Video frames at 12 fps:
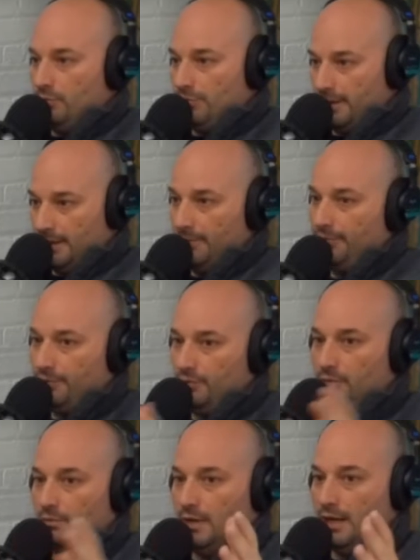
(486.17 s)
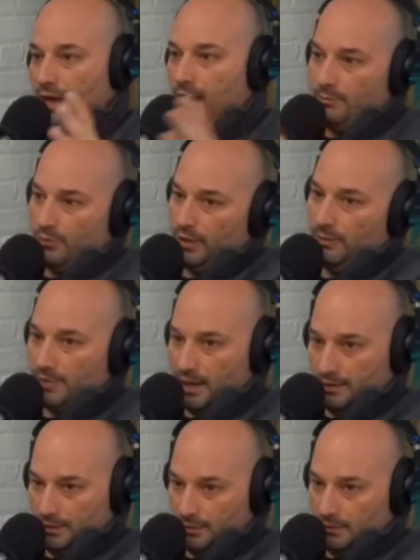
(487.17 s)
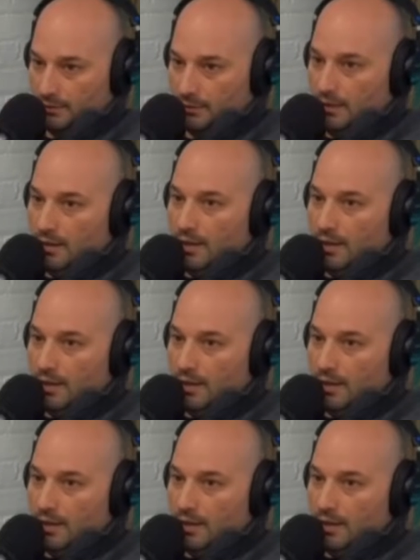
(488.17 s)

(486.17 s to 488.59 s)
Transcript: you bring them through an onboarding process.